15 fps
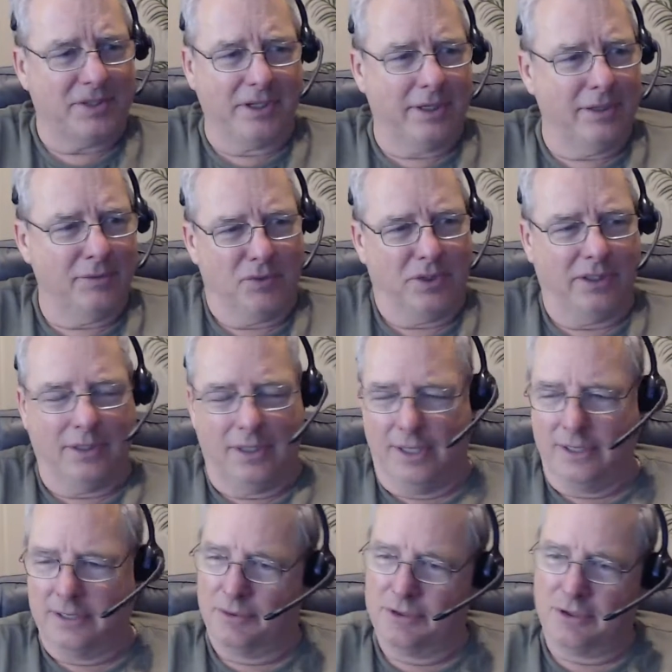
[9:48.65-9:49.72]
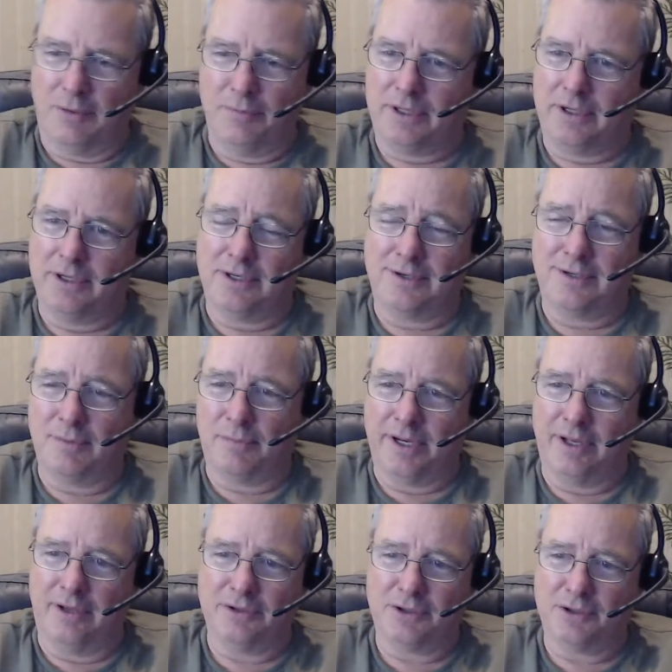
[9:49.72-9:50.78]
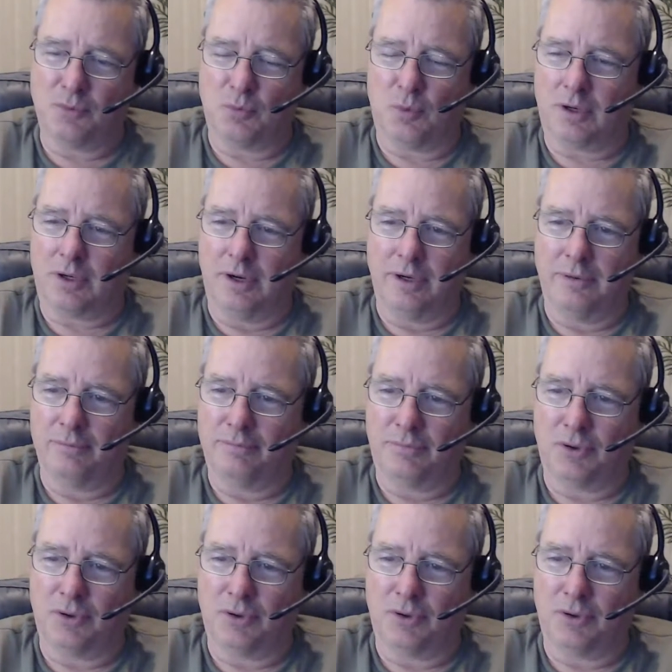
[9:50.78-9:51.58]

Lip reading: They didn't realize it was all because of somebody else's work on a